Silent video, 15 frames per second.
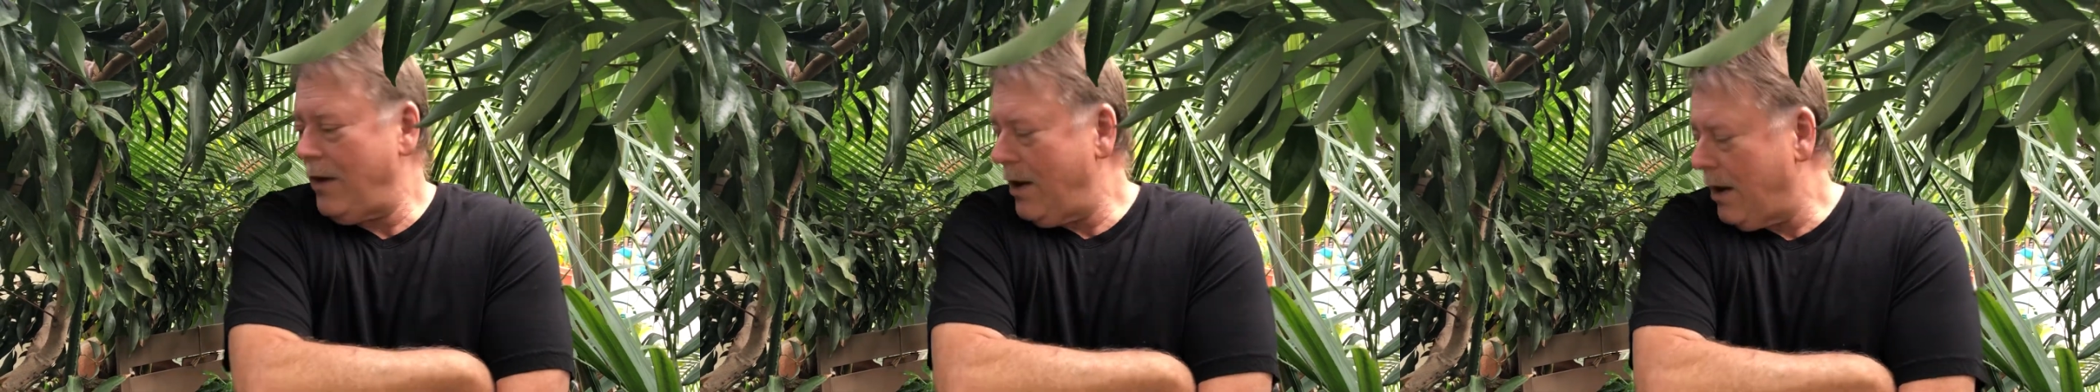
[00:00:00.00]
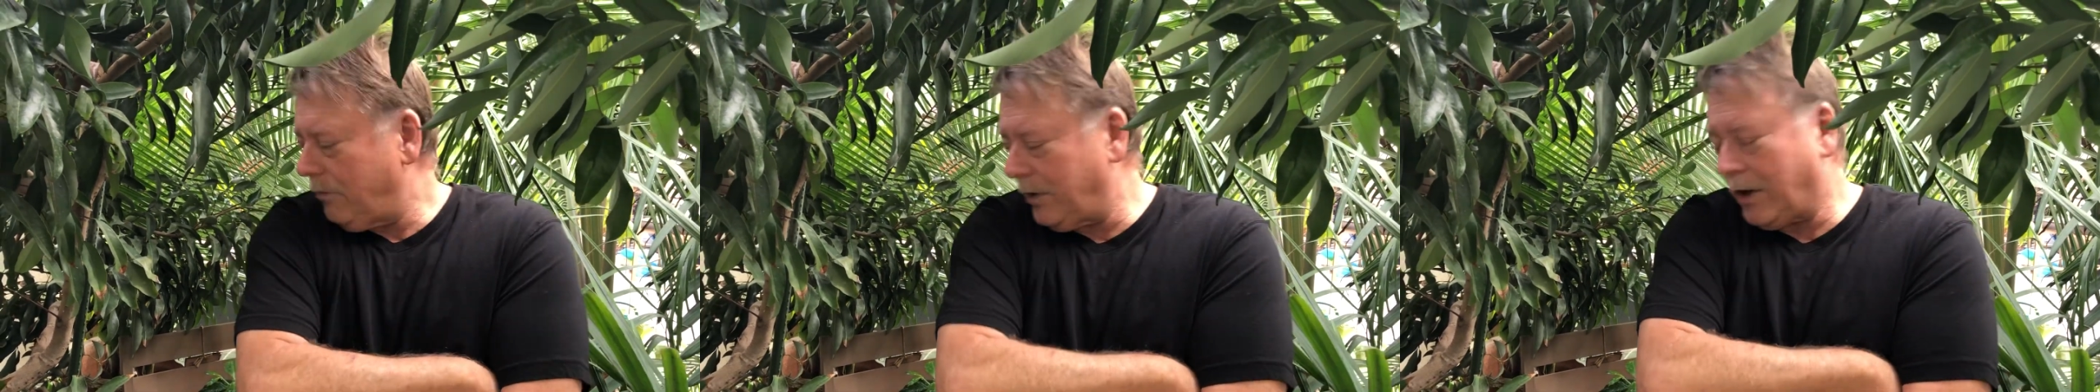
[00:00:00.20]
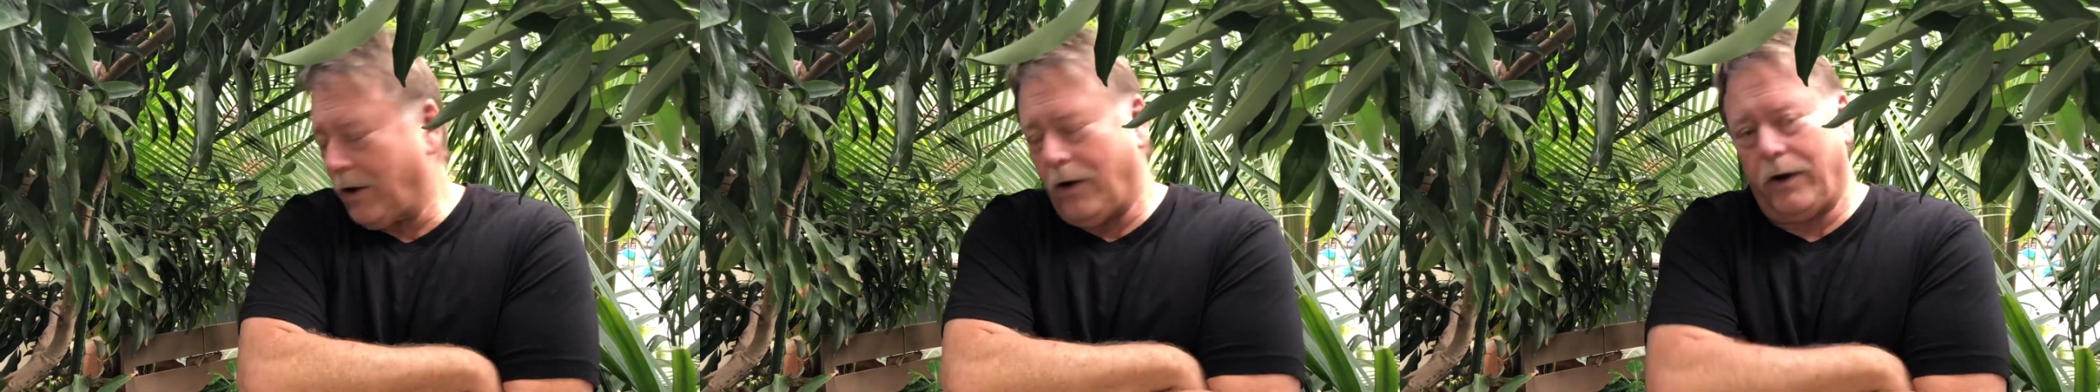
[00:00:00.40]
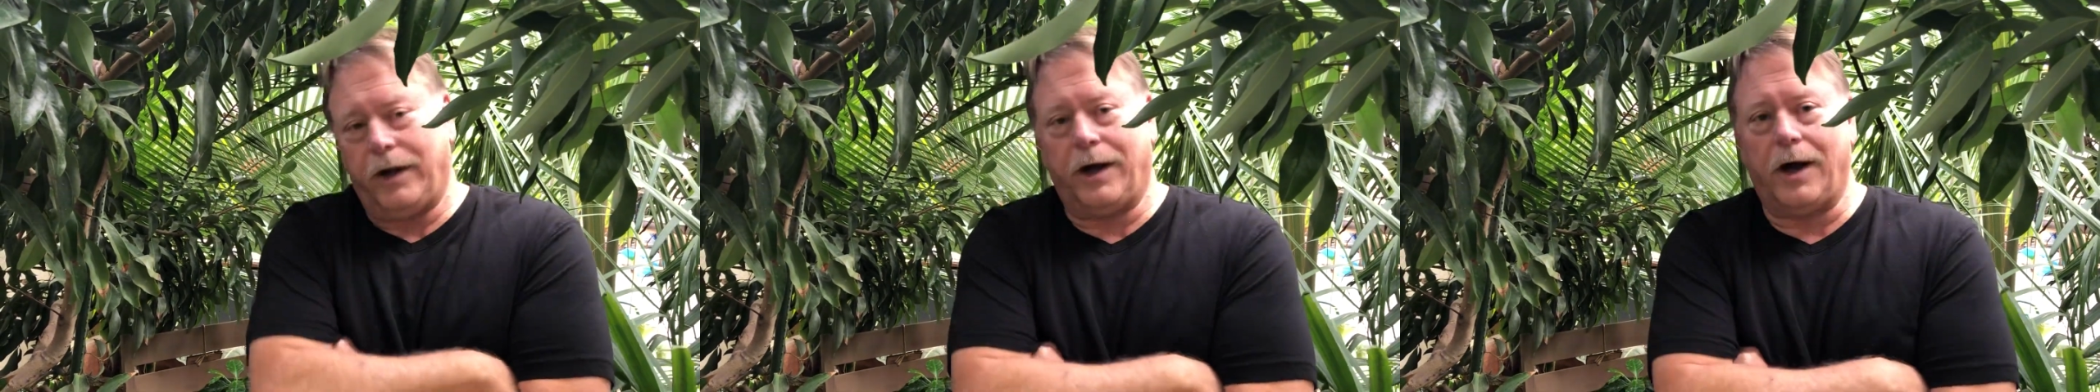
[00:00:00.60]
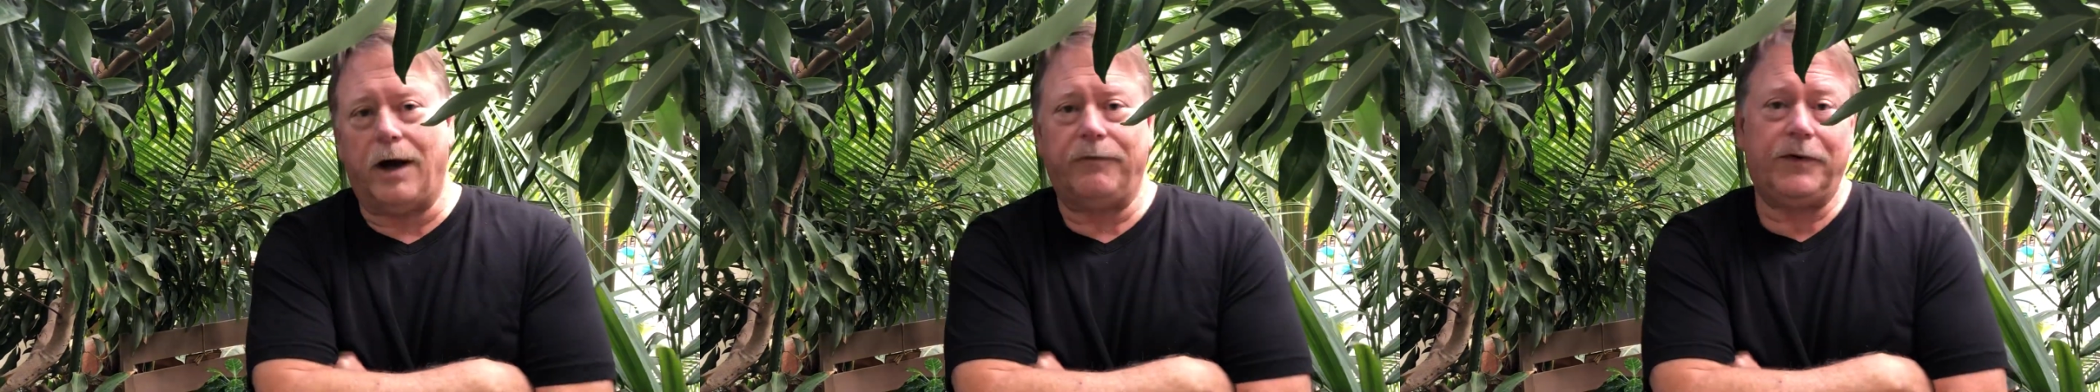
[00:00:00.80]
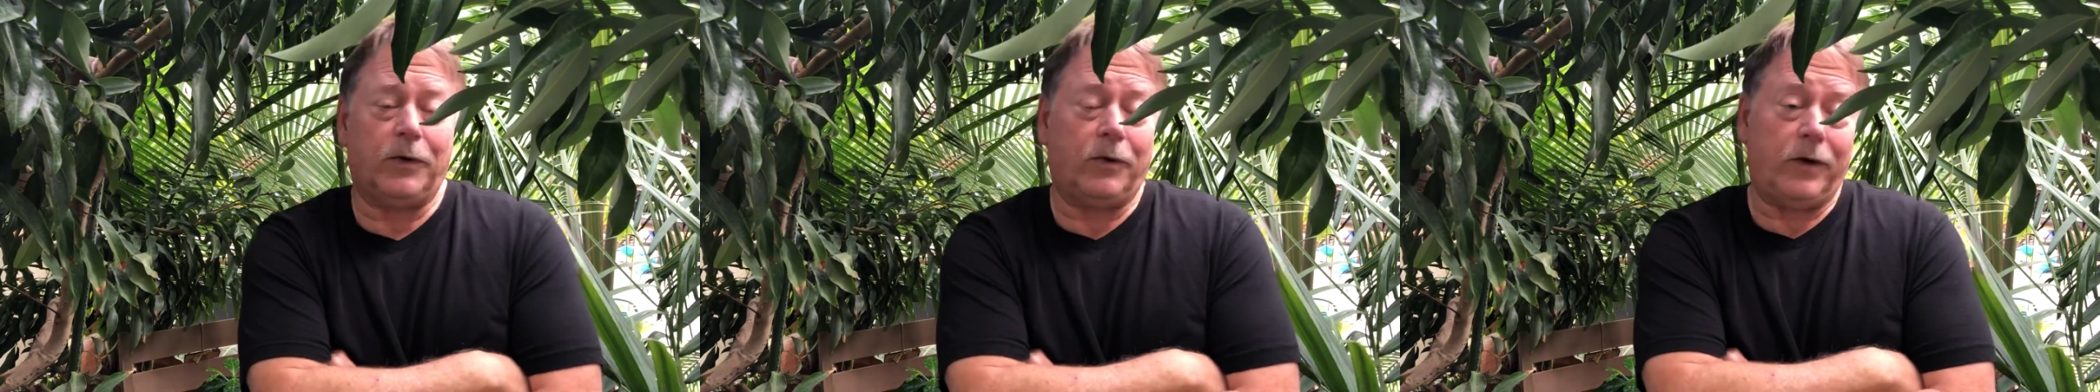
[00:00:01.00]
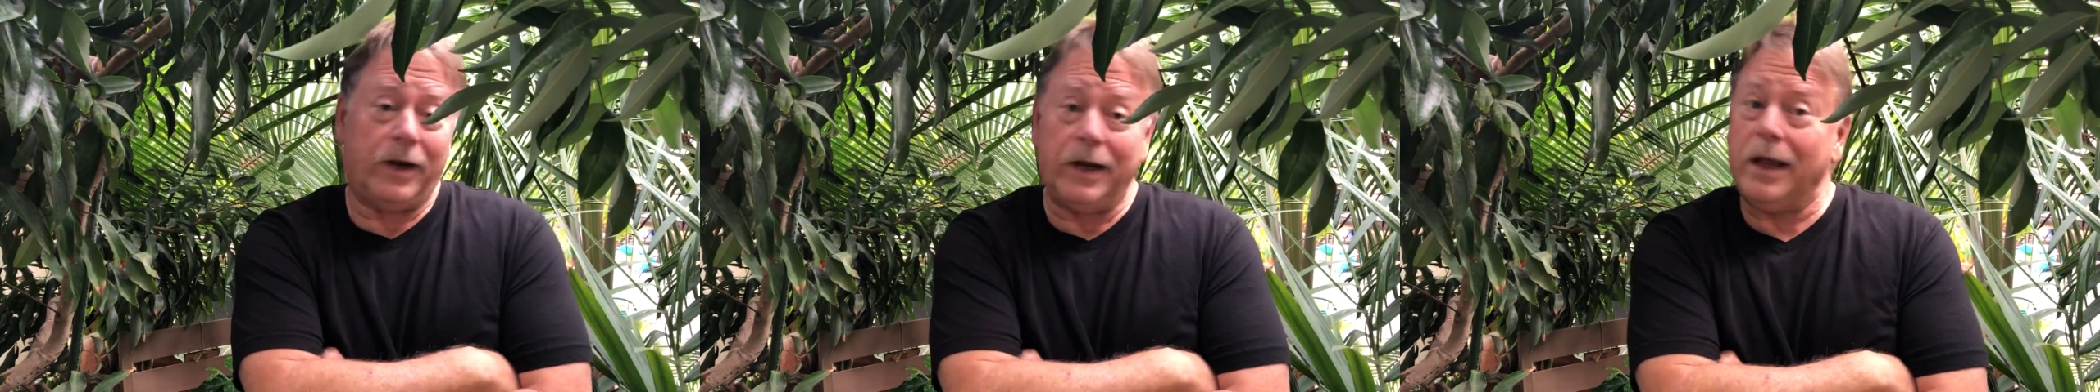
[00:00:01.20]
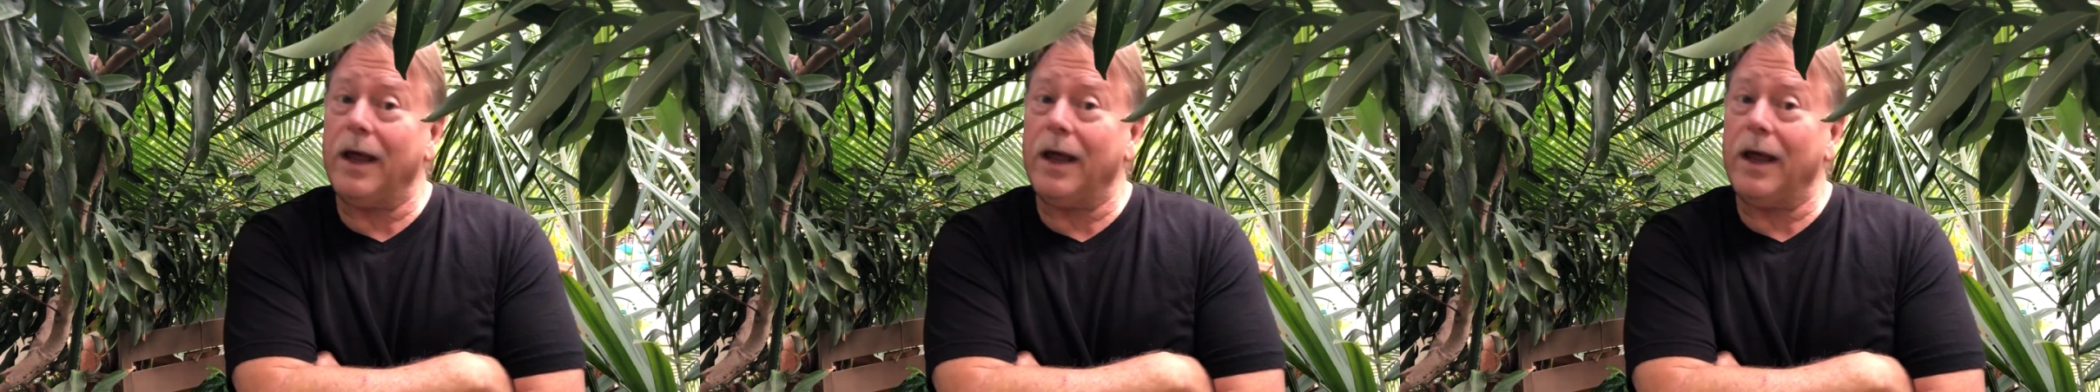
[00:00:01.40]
regarding coffee or any